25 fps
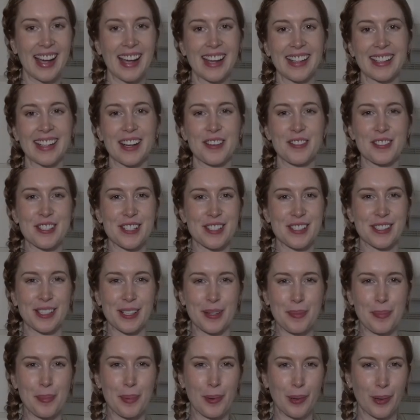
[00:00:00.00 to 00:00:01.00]
Now we're just
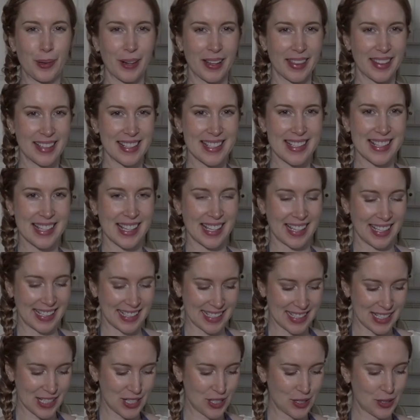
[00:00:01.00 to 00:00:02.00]
going to pour this
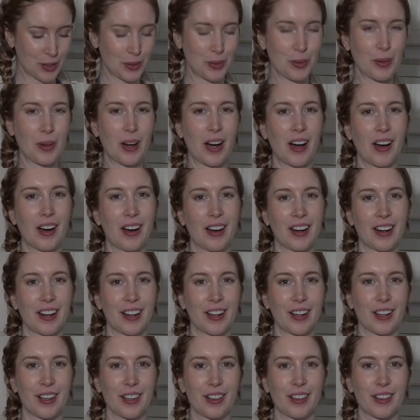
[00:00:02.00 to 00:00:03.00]
into
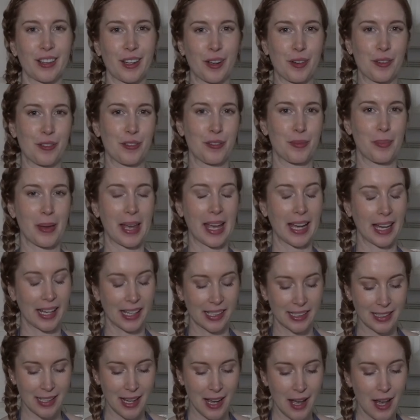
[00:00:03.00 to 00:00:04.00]
our loaf
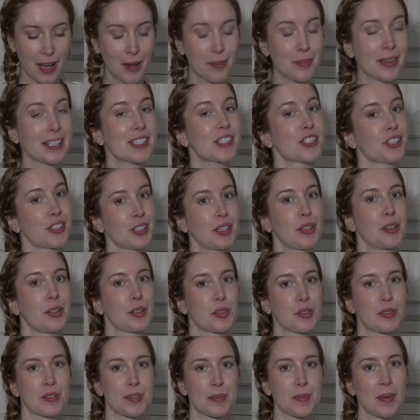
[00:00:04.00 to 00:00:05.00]
pan. Make sure you
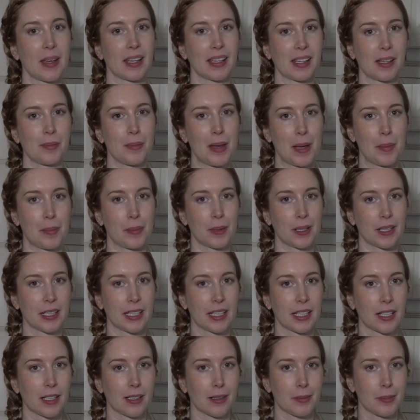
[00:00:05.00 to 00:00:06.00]
use baking paper
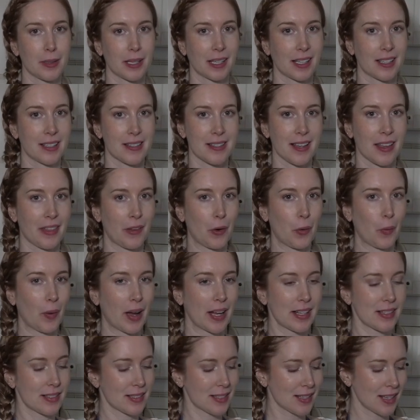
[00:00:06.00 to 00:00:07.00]
here because
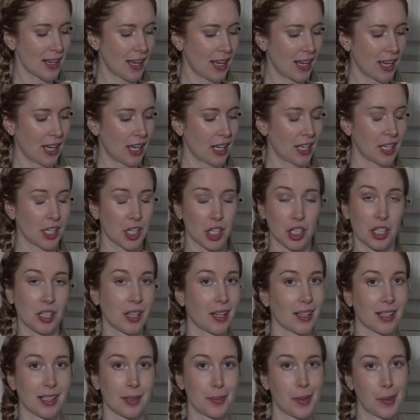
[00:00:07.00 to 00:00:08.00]
otherwise you're
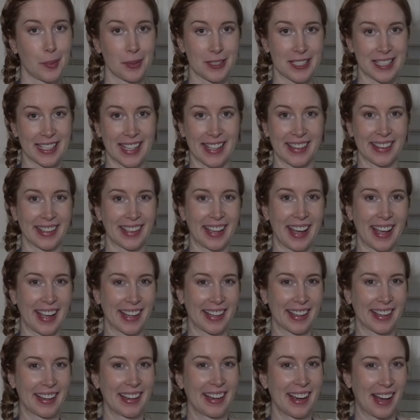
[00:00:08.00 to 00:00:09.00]
not going to be able to get the
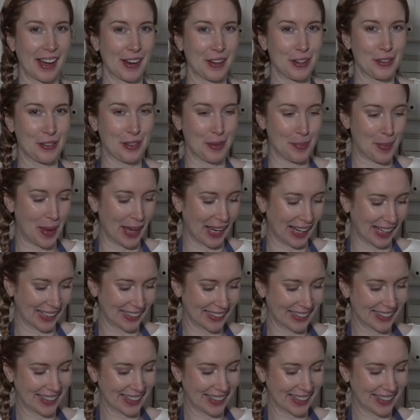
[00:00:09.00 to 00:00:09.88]
cake out of the pan.